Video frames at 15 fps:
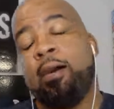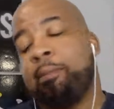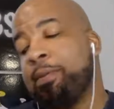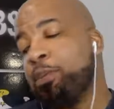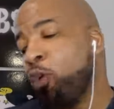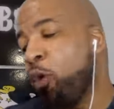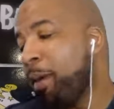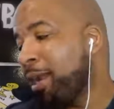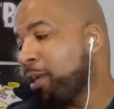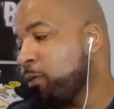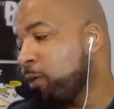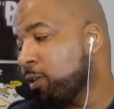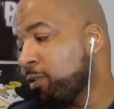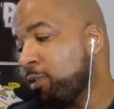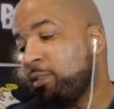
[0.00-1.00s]
Nobody
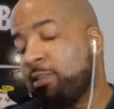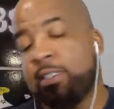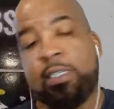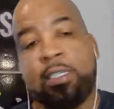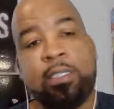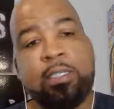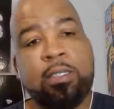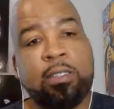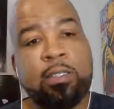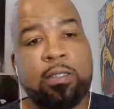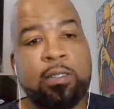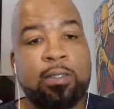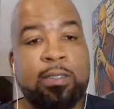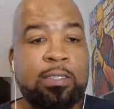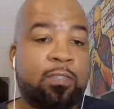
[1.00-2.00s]
wants to see
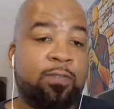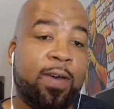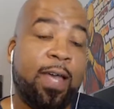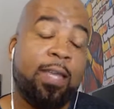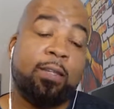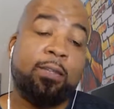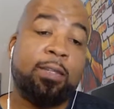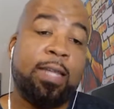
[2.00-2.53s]
this fight.